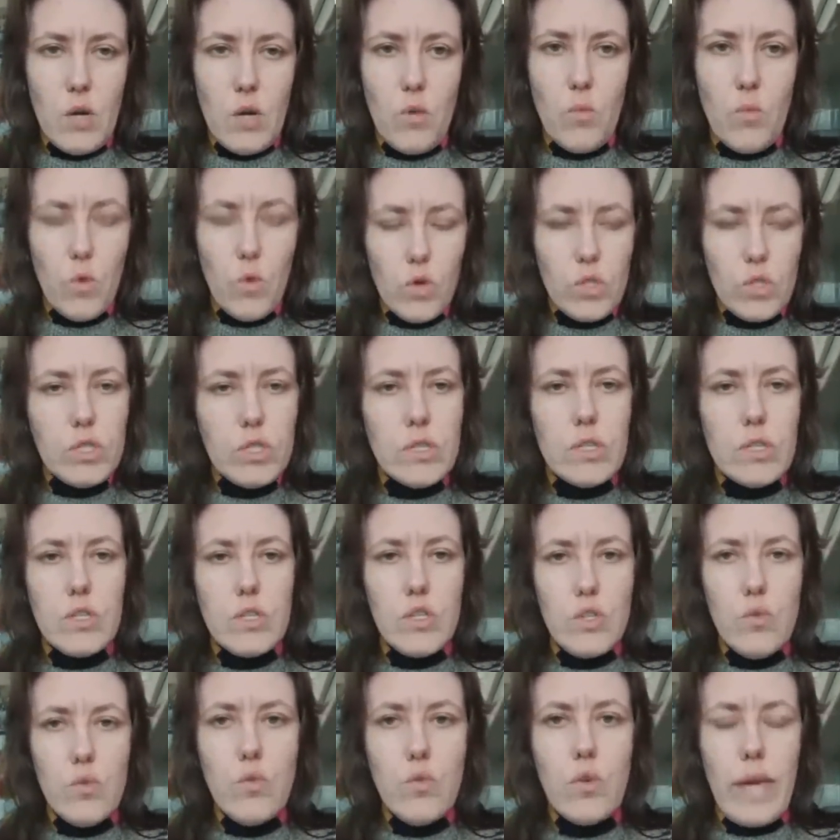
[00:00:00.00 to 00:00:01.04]
What
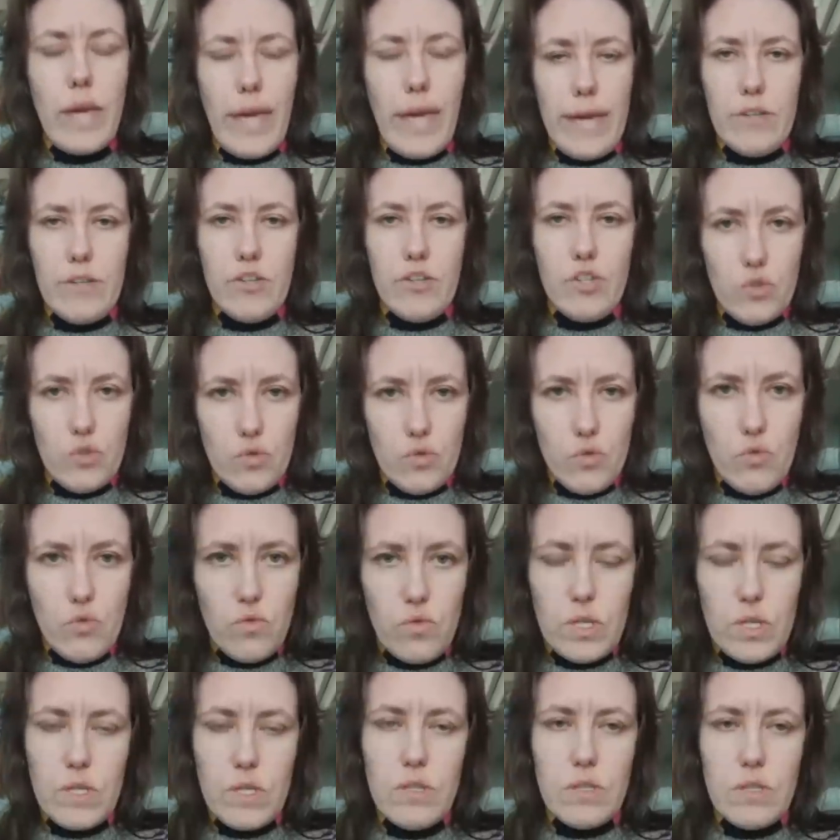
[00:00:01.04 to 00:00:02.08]
you can do
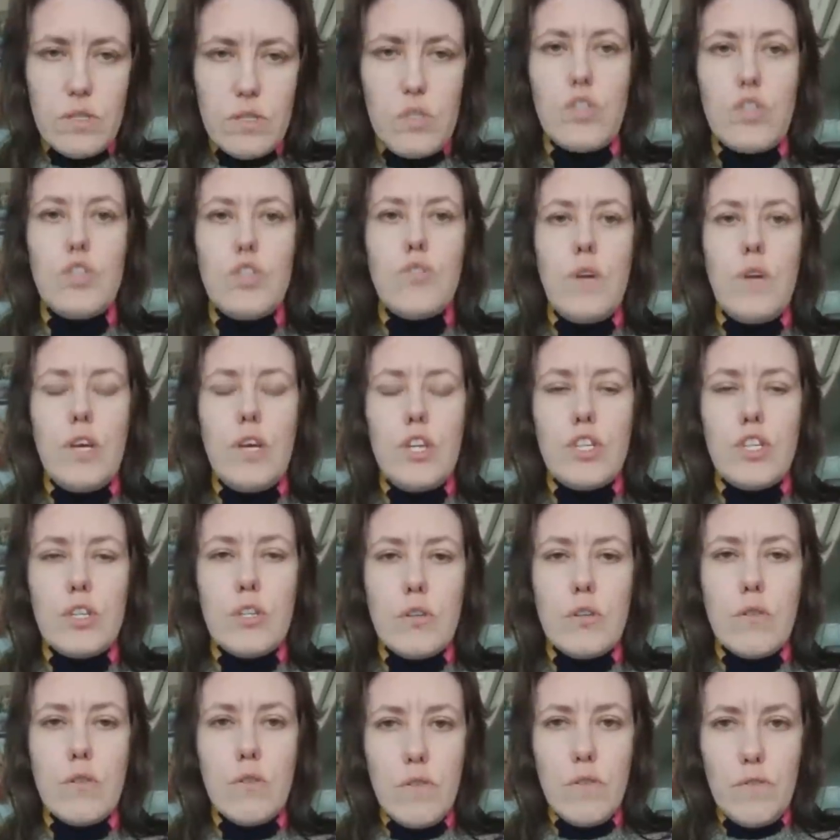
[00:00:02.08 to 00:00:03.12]
in the
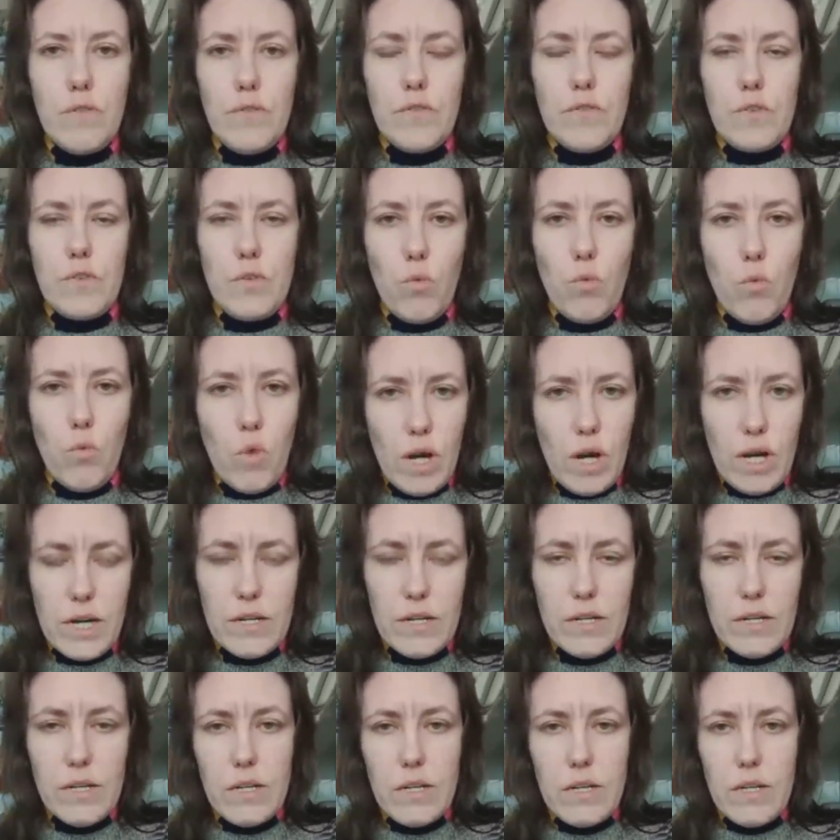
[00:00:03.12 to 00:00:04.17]
situation of war